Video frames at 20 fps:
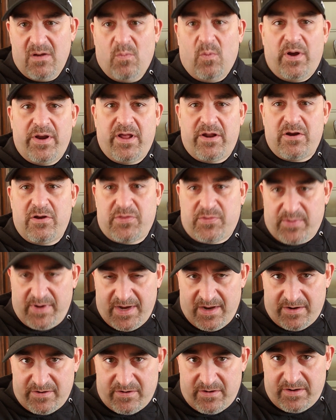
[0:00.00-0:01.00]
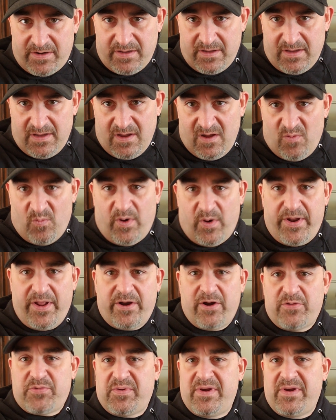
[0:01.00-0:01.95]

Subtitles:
100, 300, 100,